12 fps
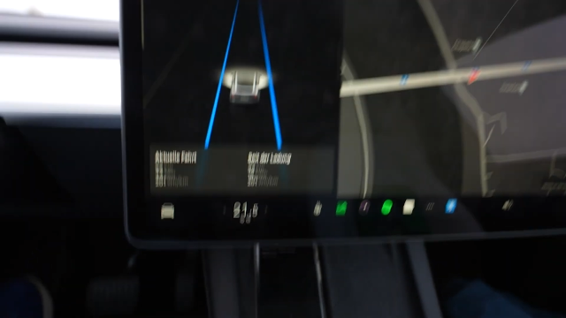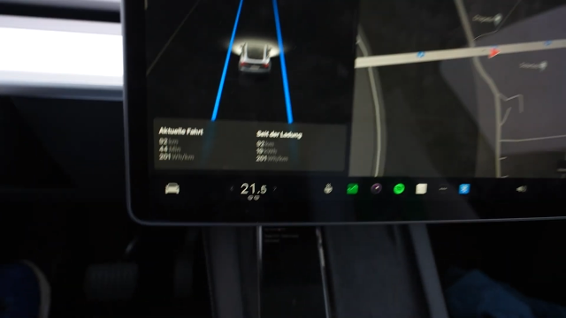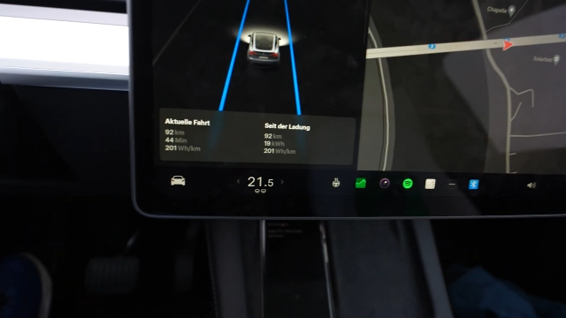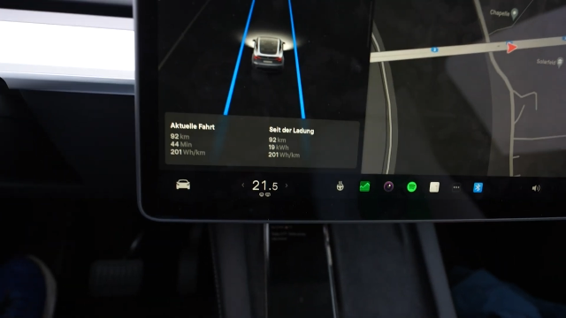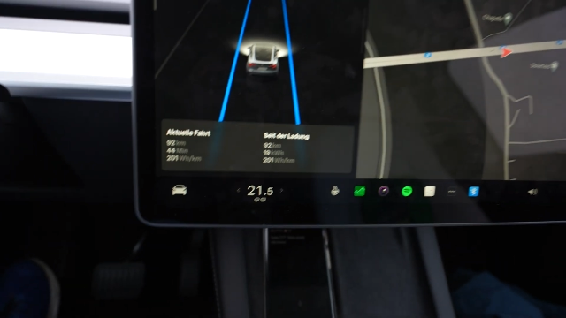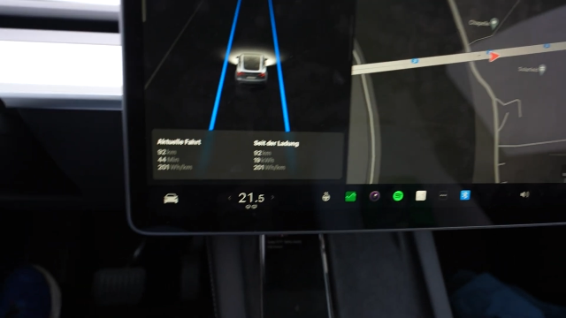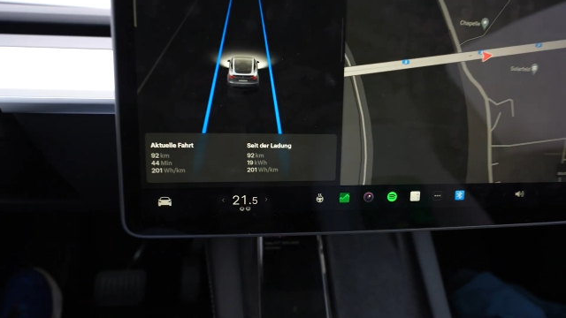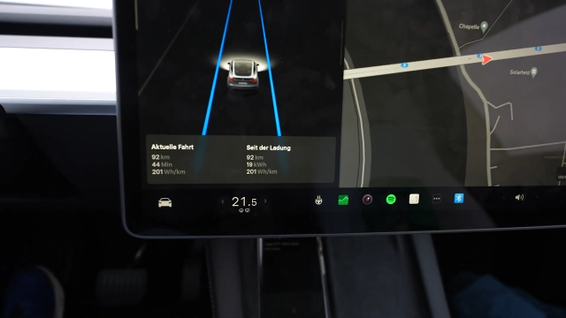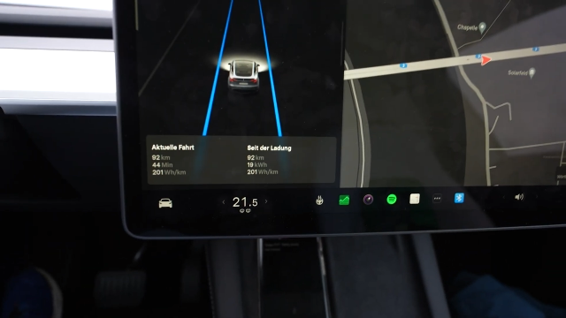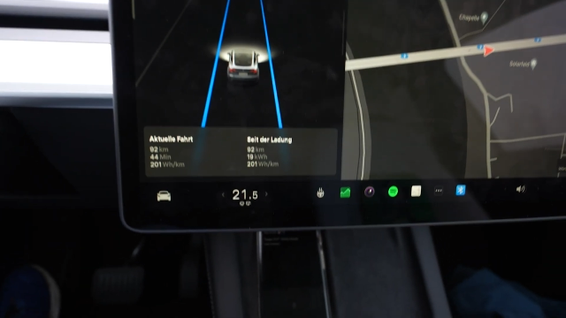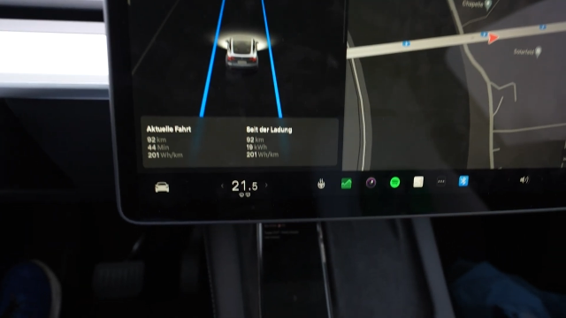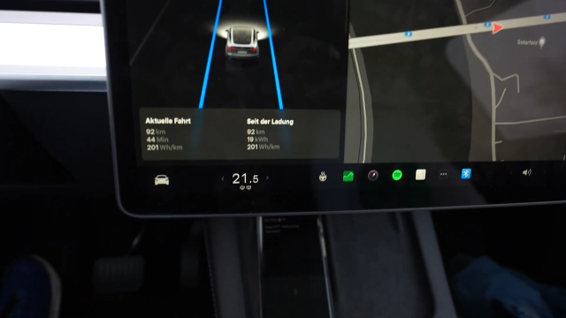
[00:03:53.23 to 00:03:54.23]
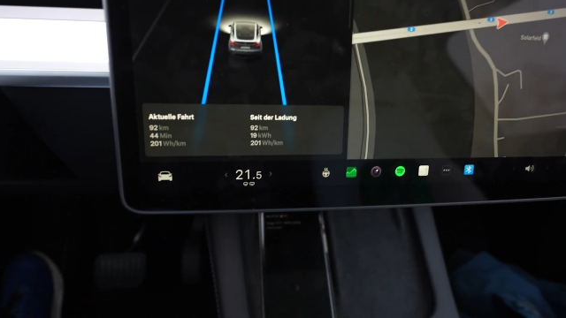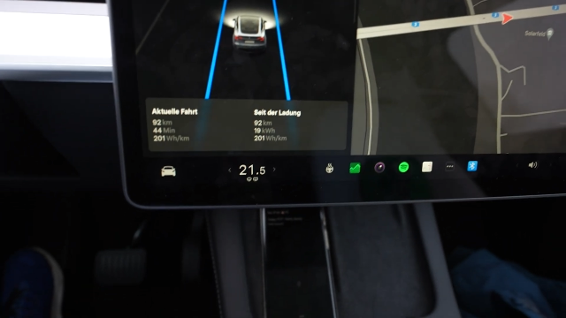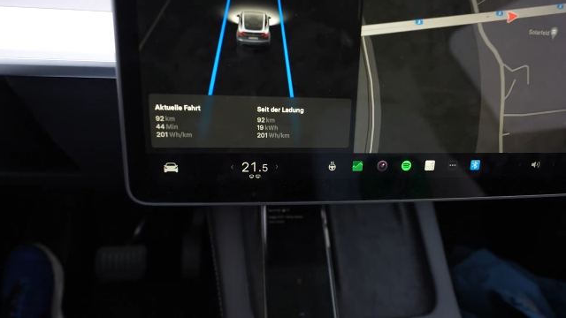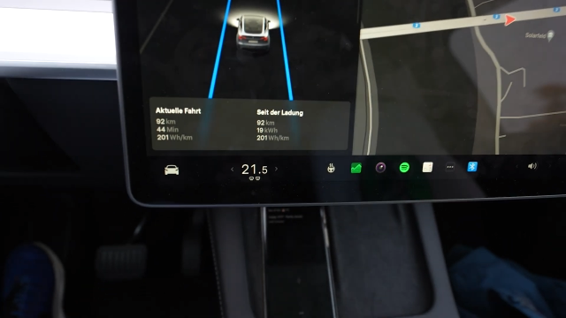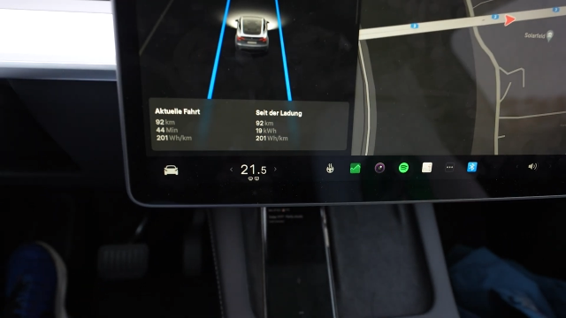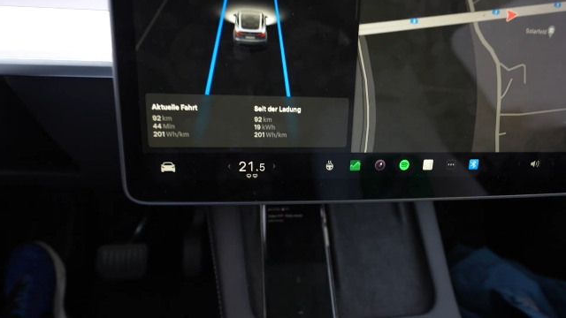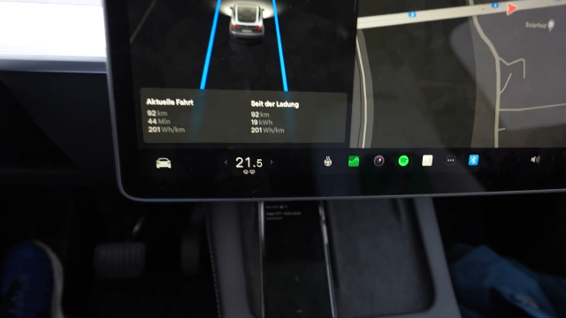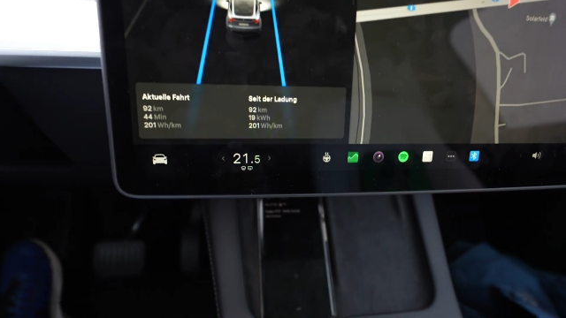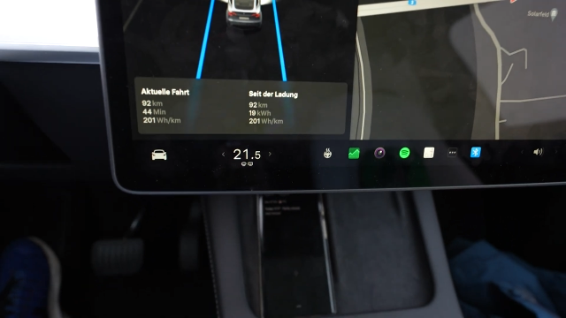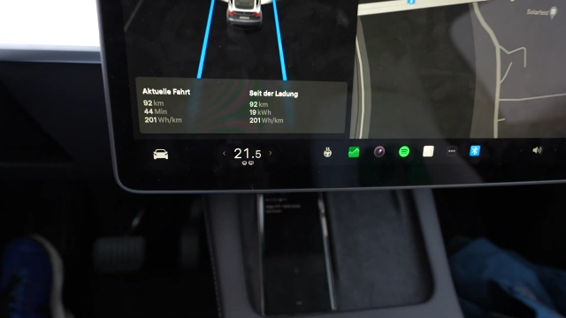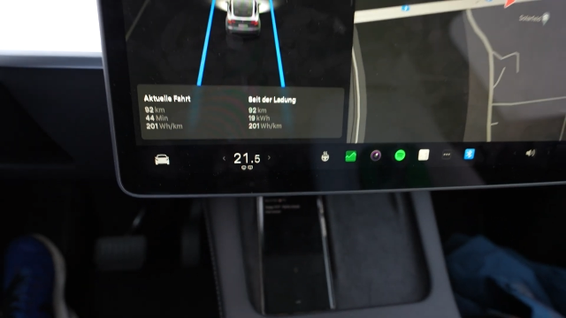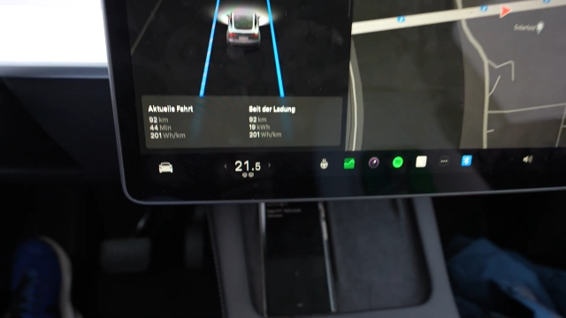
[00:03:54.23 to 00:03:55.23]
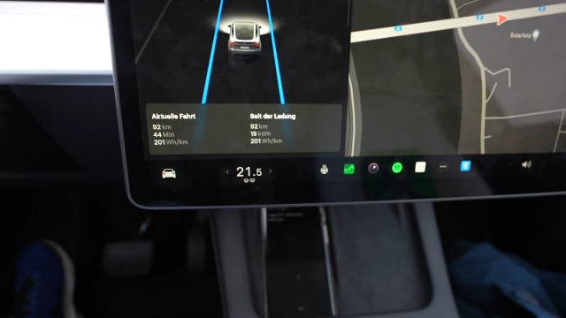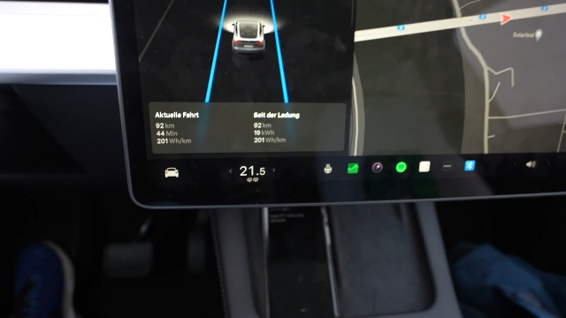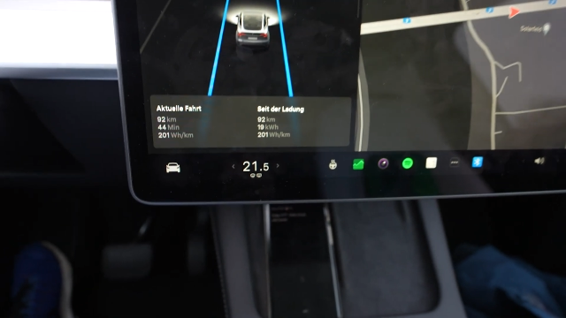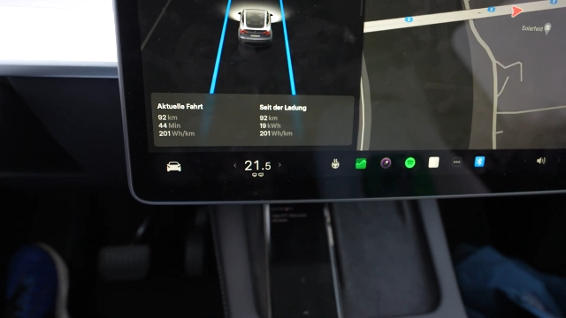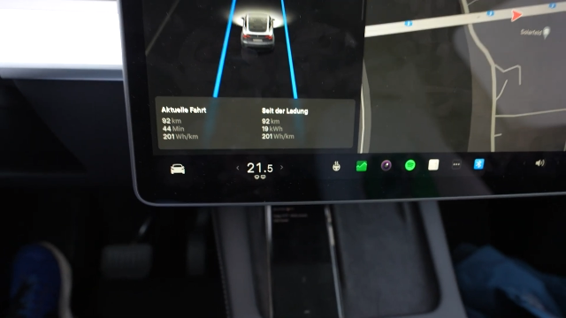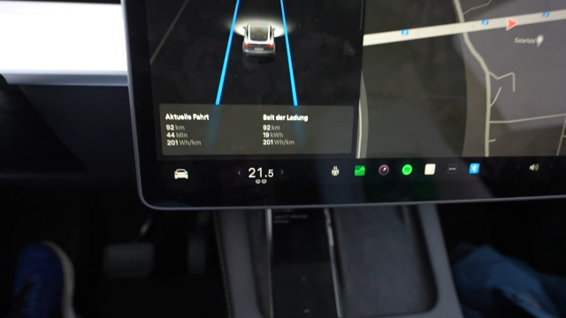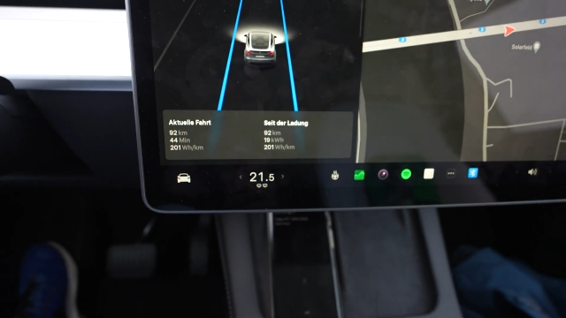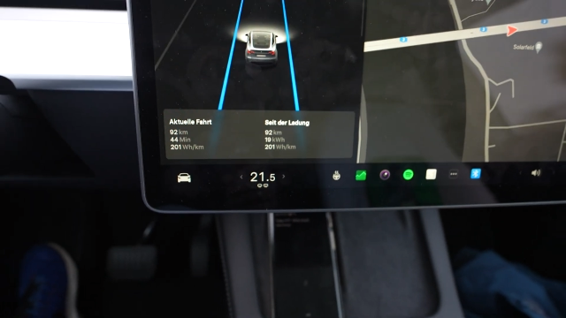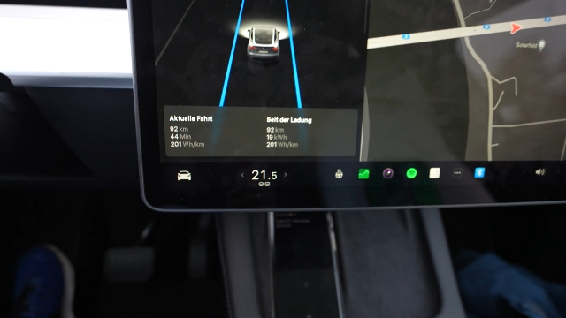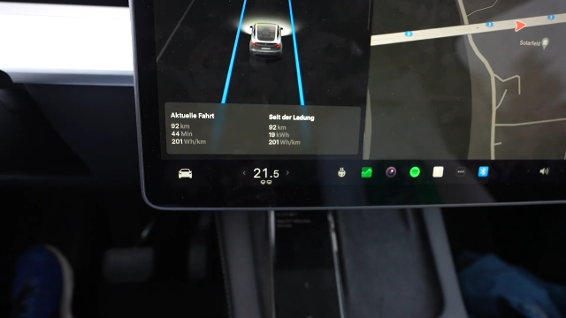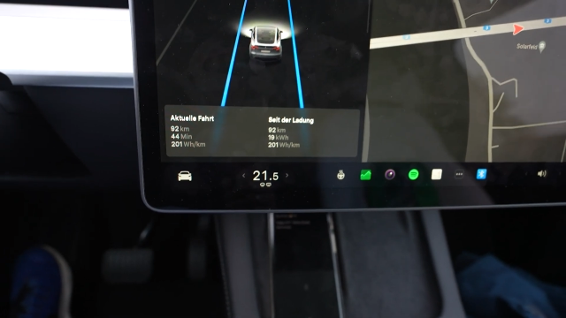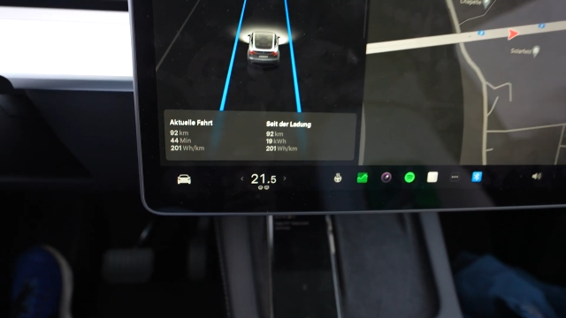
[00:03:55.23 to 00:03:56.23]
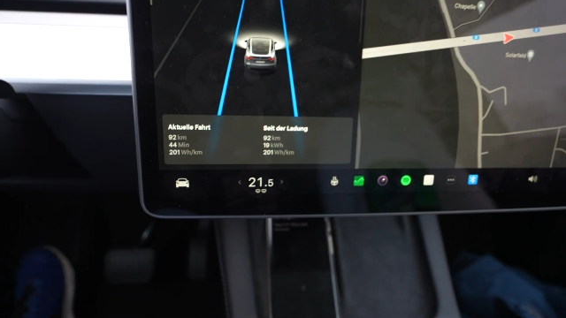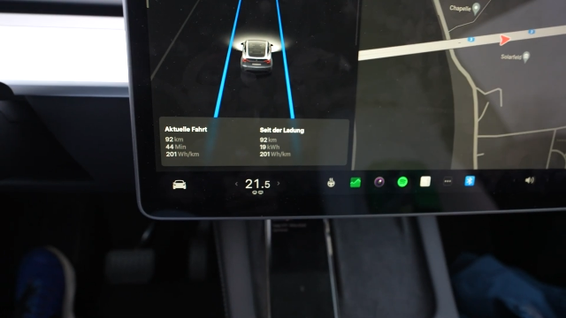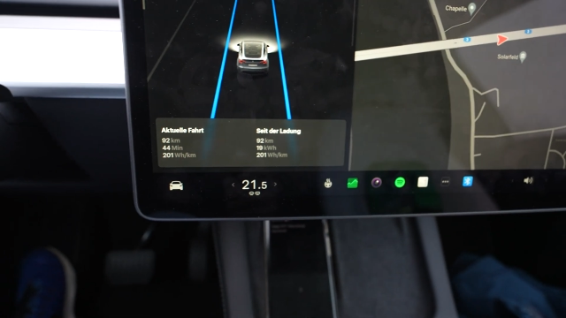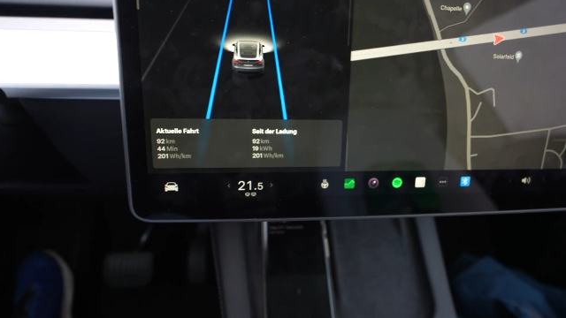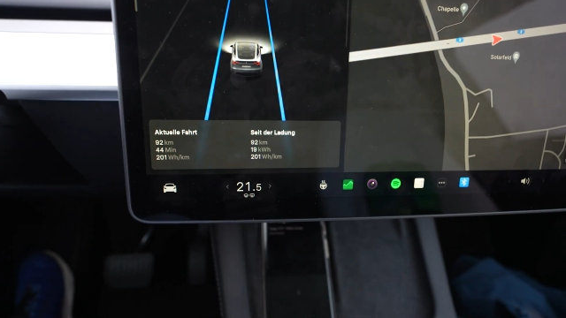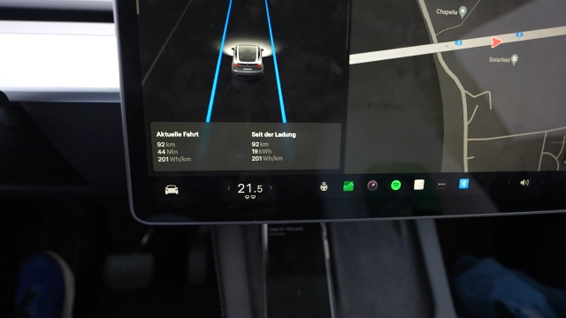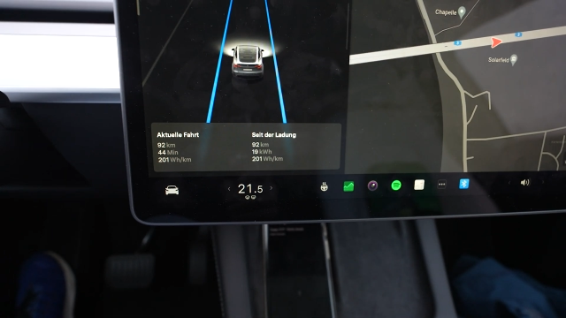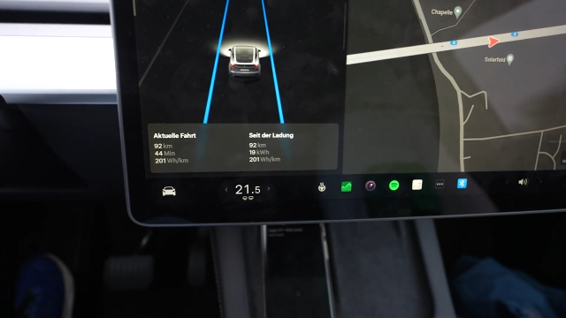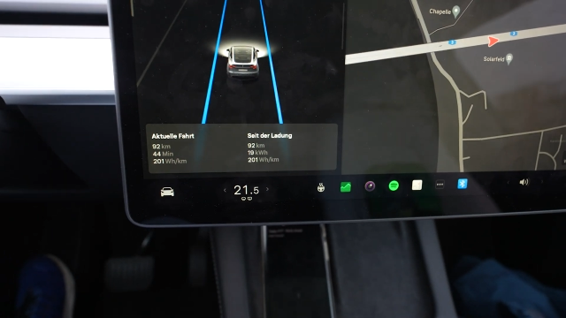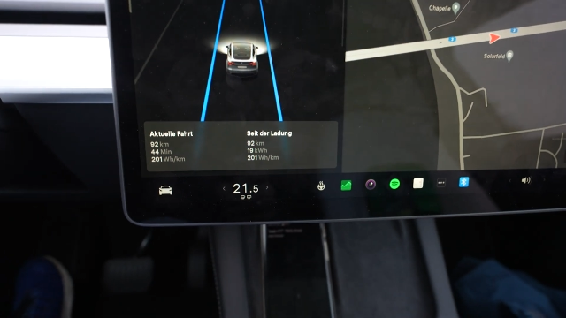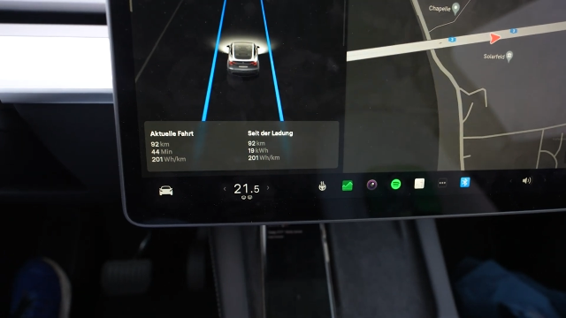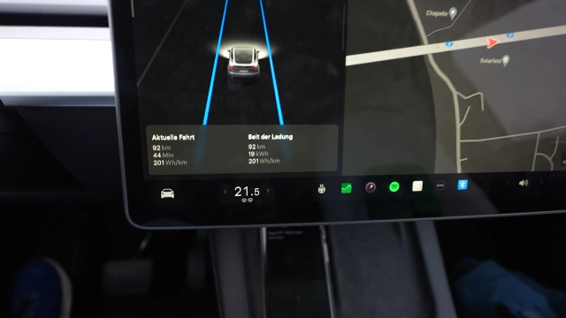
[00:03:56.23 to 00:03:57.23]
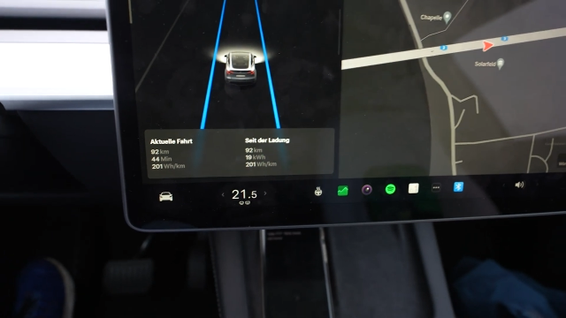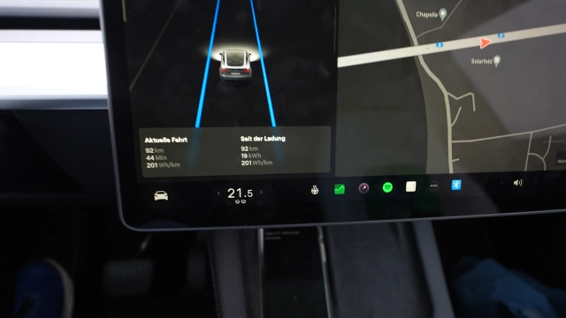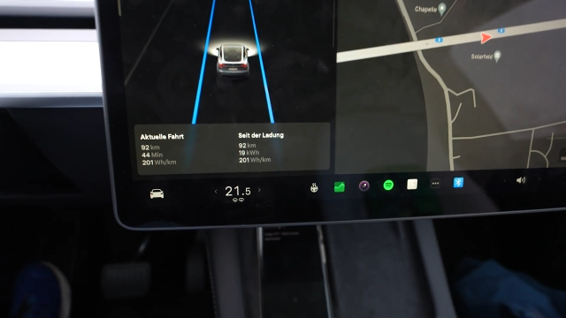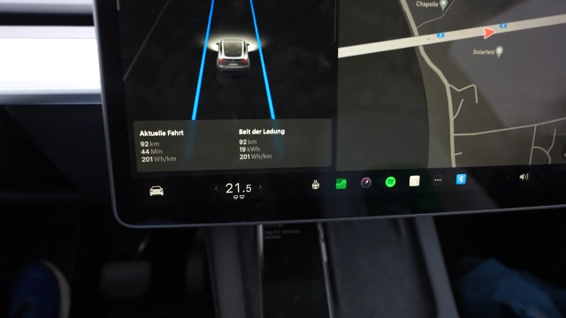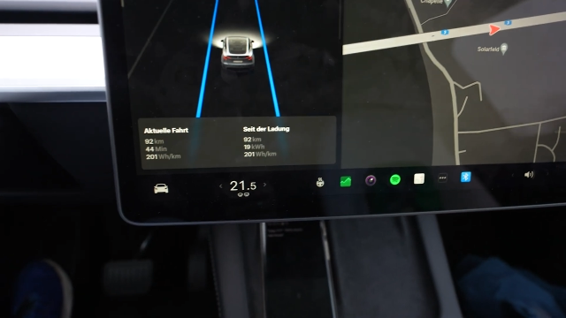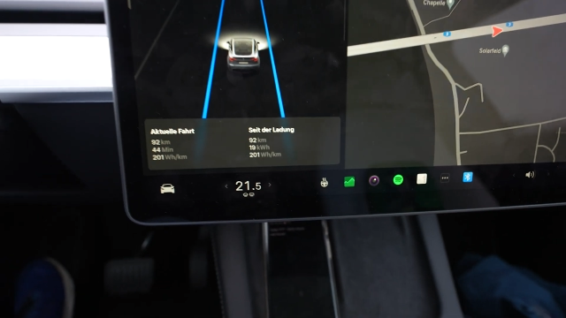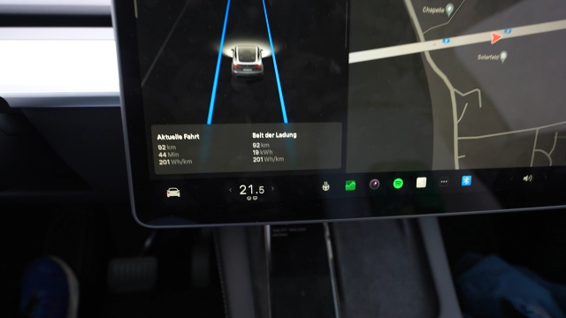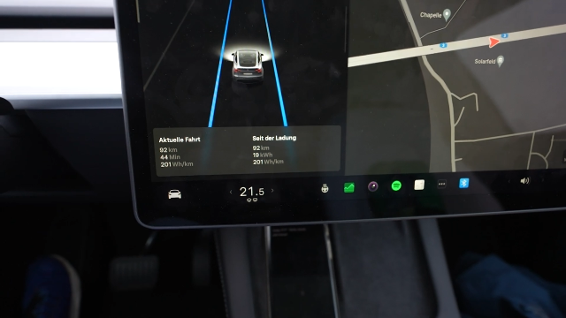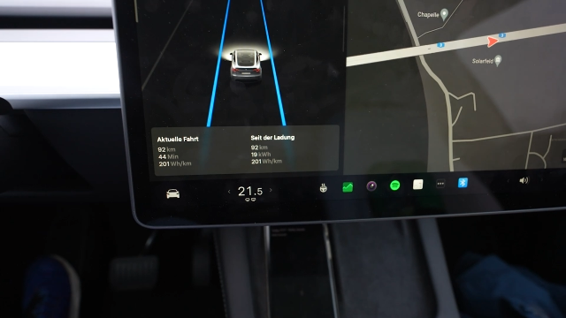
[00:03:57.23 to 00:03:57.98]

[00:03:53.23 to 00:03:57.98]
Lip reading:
No face is visible, so there are no lips to read.